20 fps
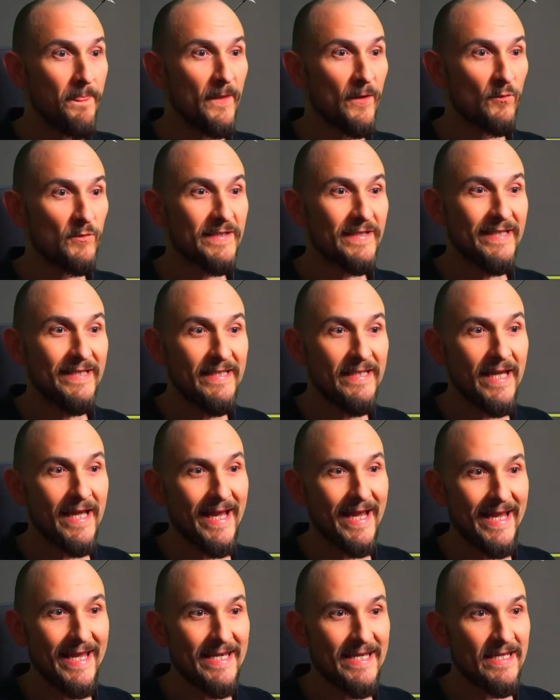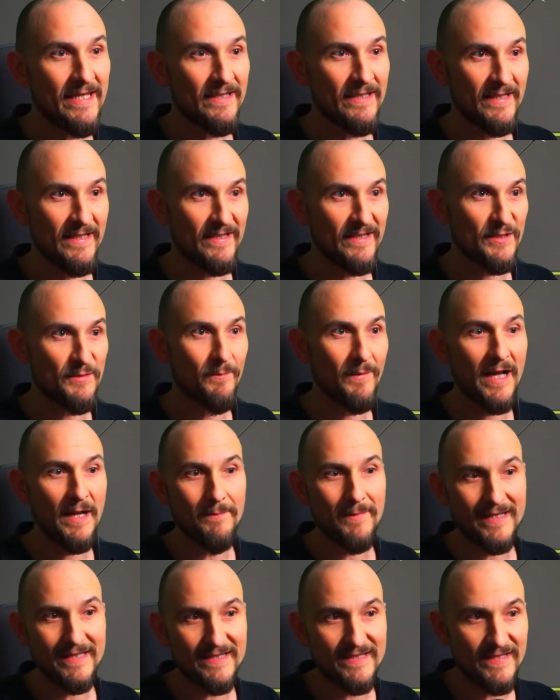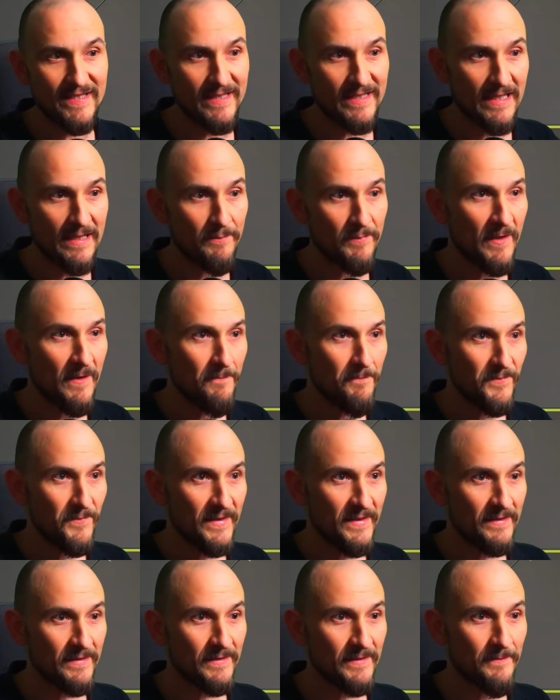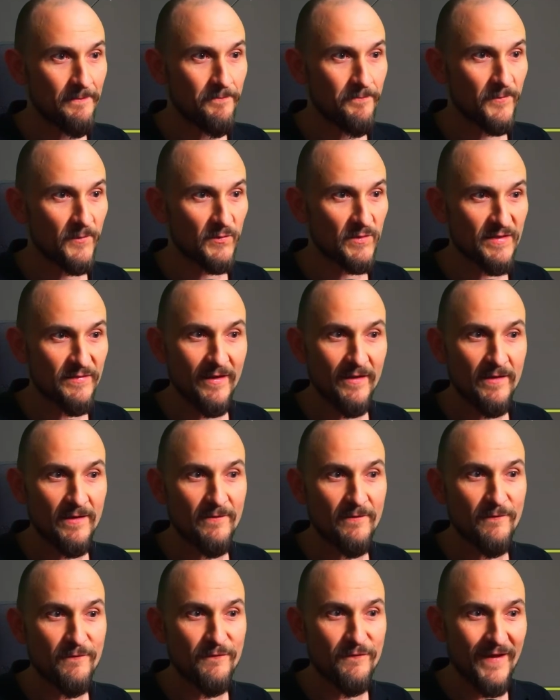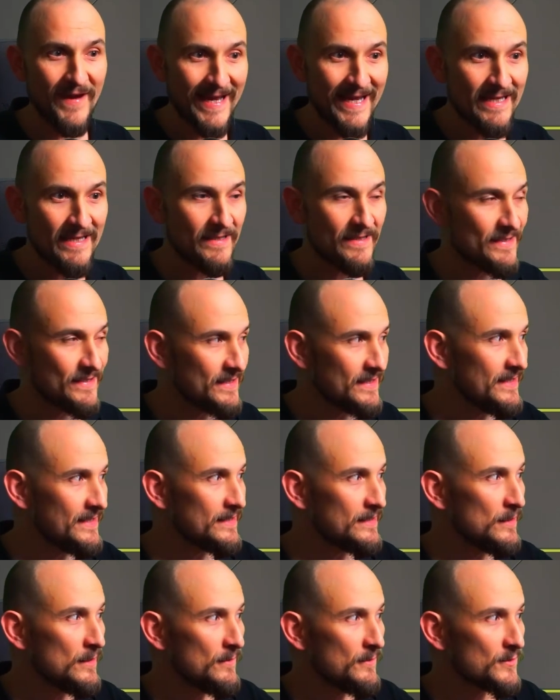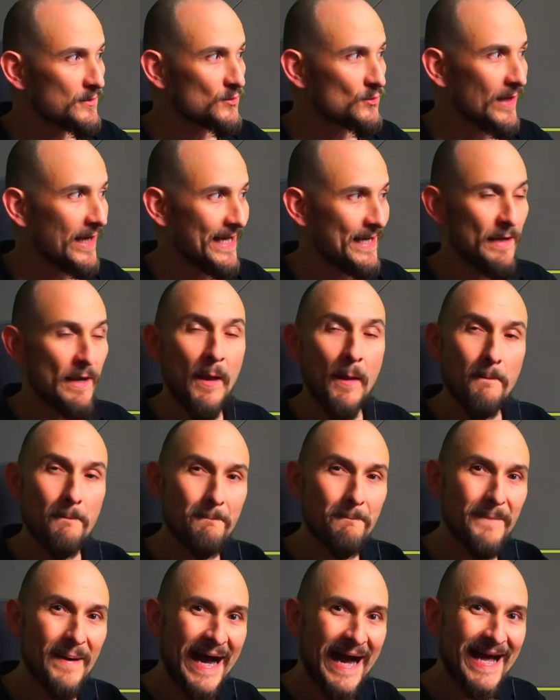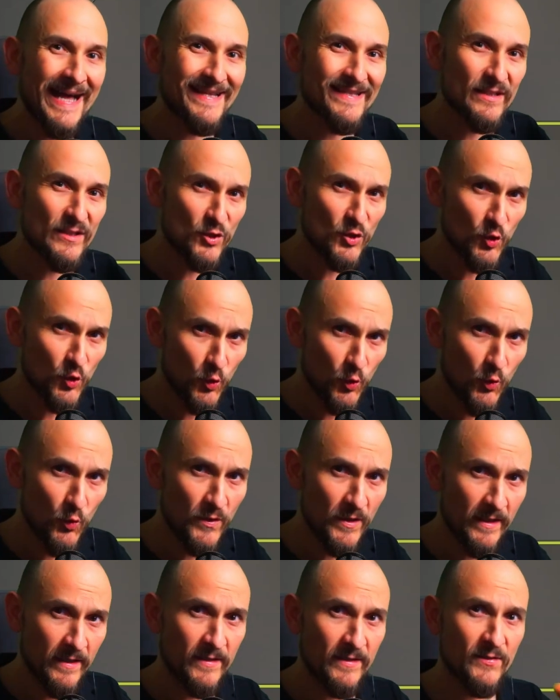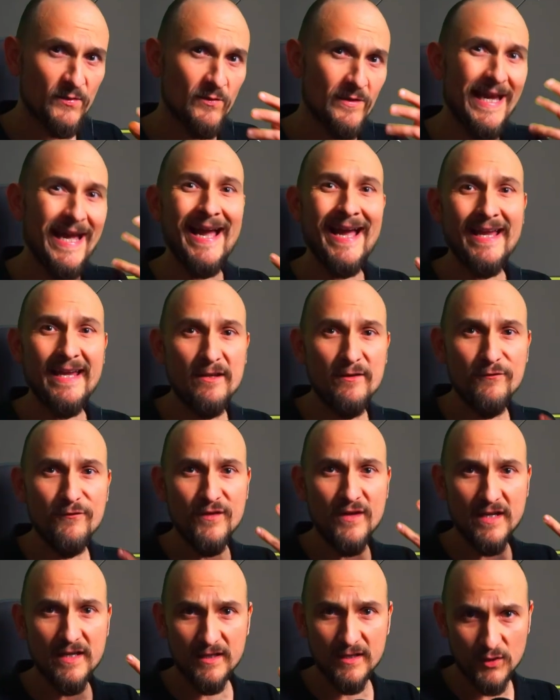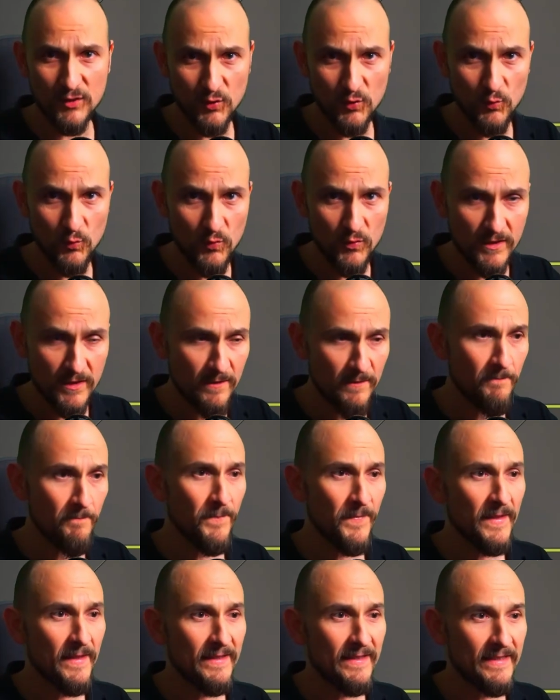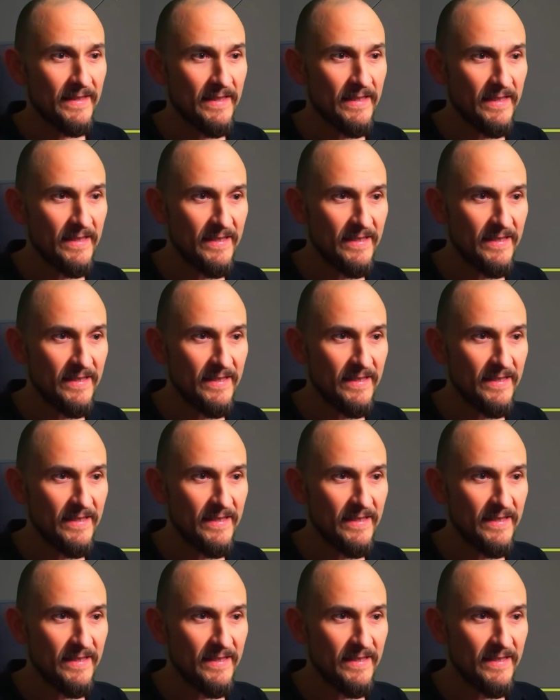Well, because it is such a basic bait, such a simple bait, I go in here once again bigger. Completely exaggerated and normally way too big for this